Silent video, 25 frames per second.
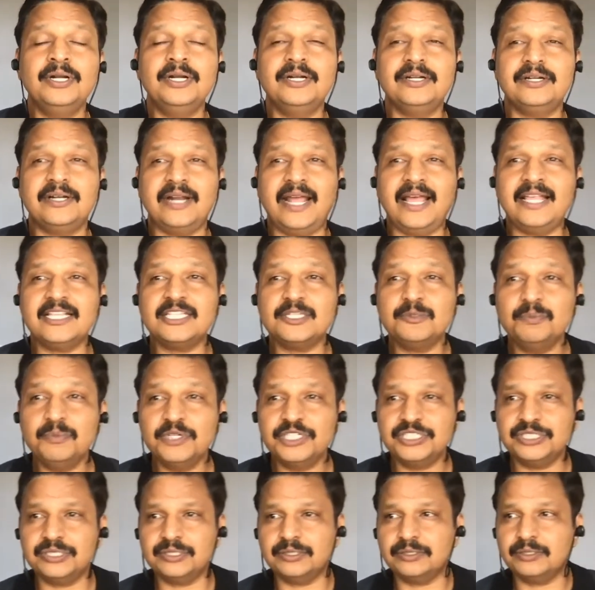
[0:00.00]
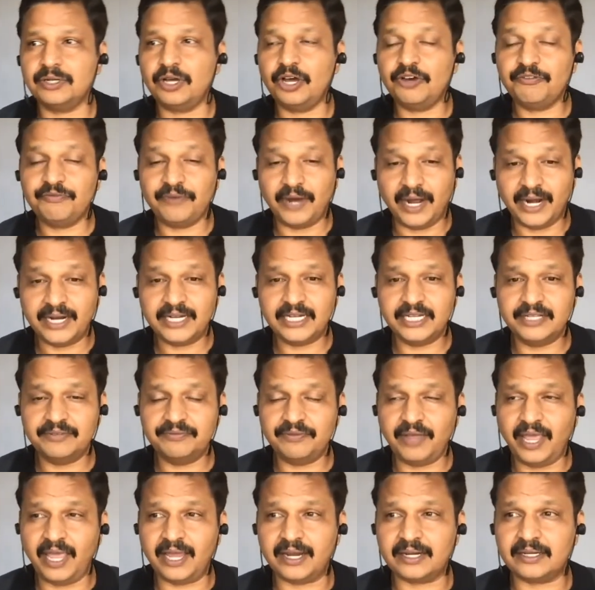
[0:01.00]
transmission of
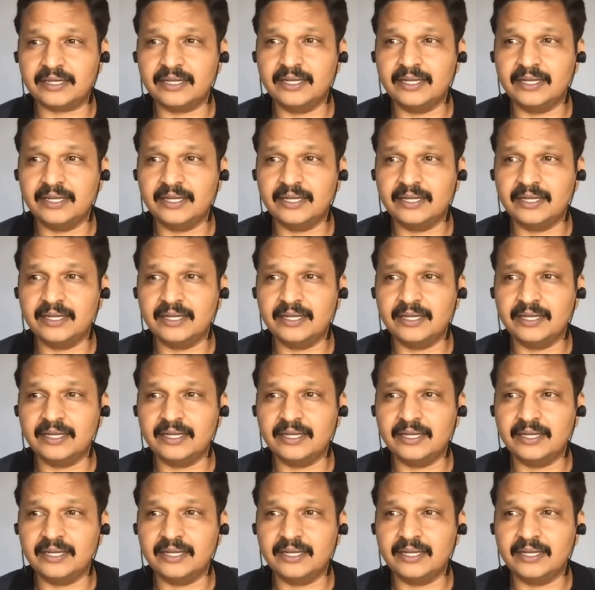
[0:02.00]
artifact